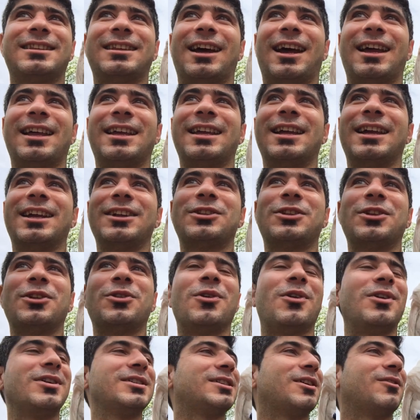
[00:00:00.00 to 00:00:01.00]
I heard the
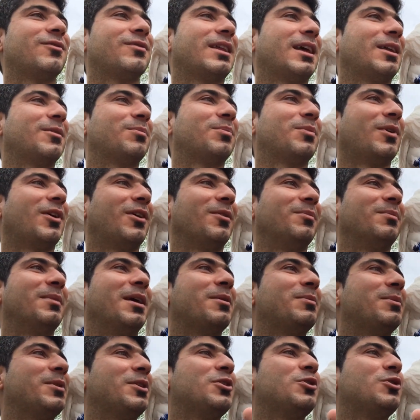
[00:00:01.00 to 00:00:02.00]
noise of that ball.
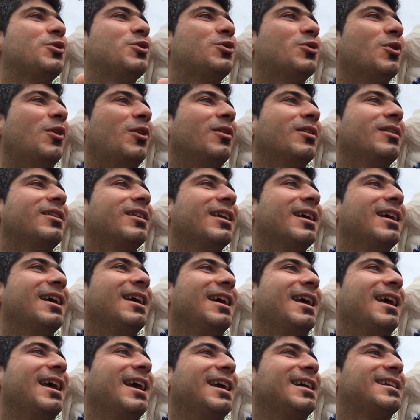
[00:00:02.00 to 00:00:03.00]
Maybe you don't
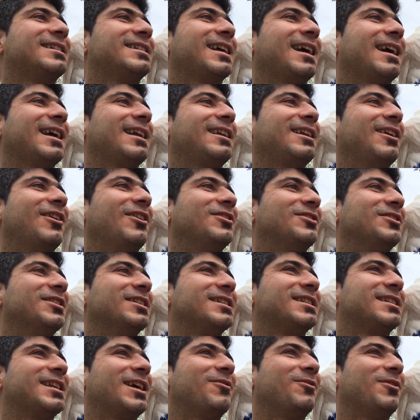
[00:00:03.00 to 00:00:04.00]
exactly
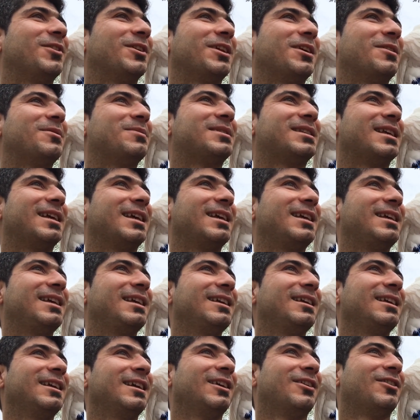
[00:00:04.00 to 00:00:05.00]
understand what I'm
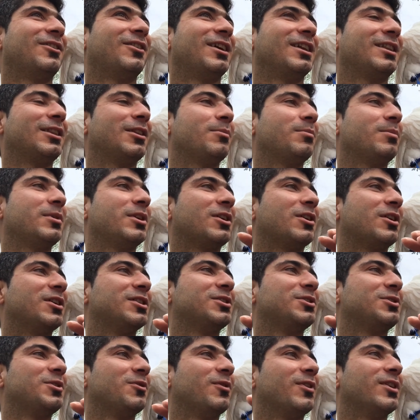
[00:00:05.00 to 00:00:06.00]
saying right now
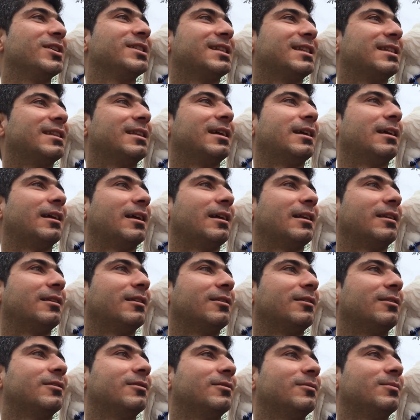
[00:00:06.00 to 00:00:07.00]
because you wasn't there
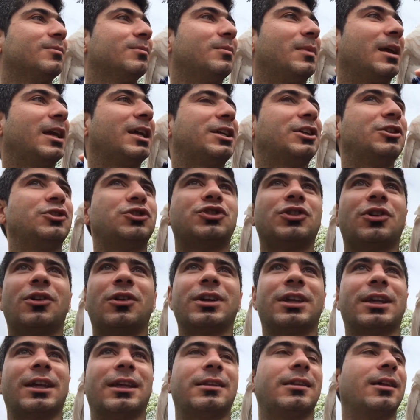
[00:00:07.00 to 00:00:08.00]
and making sure
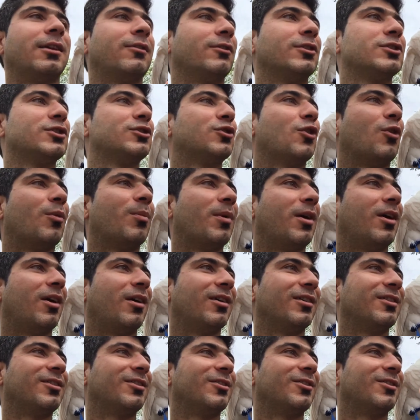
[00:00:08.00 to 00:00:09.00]
okay there was no
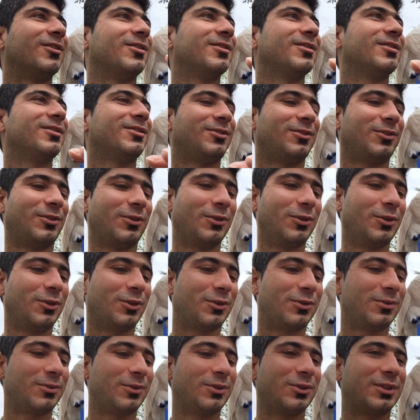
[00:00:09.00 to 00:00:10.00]
ball. You know, yeah. Oh. you, you
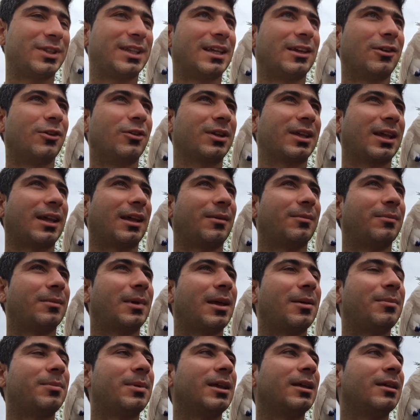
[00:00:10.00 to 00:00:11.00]
you think okay
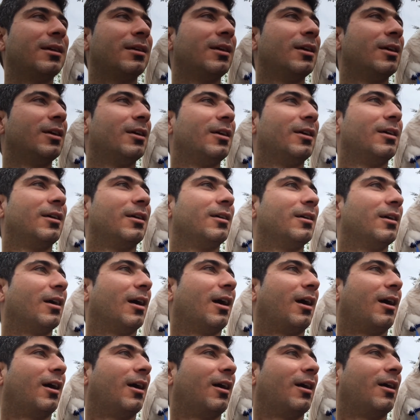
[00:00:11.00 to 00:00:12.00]
maybe
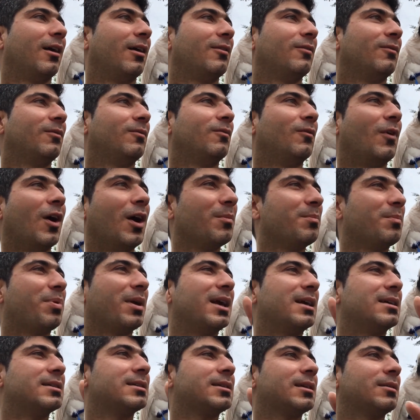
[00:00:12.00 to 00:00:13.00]
uh, one
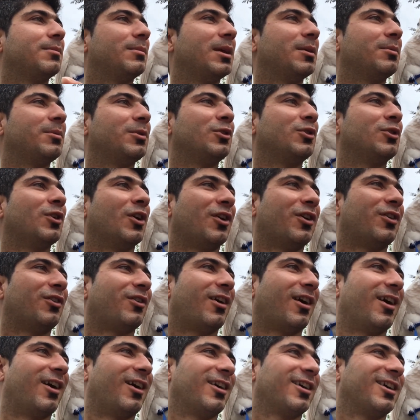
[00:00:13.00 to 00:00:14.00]
person maybe you are
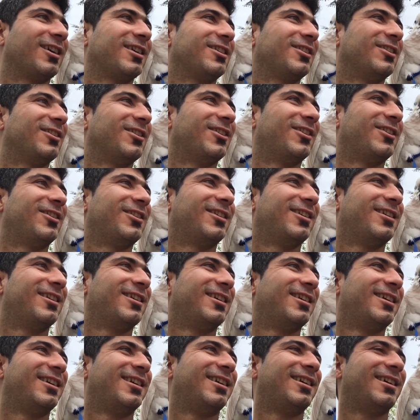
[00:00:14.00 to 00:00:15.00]
wrong. You know.
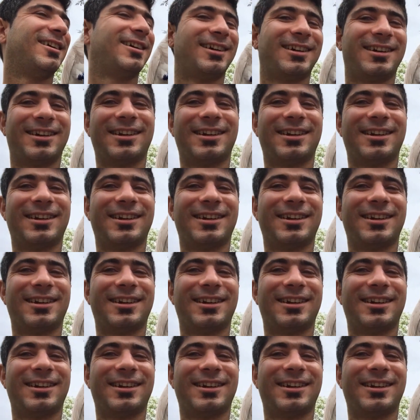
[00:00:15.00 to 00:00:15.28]
Yeah.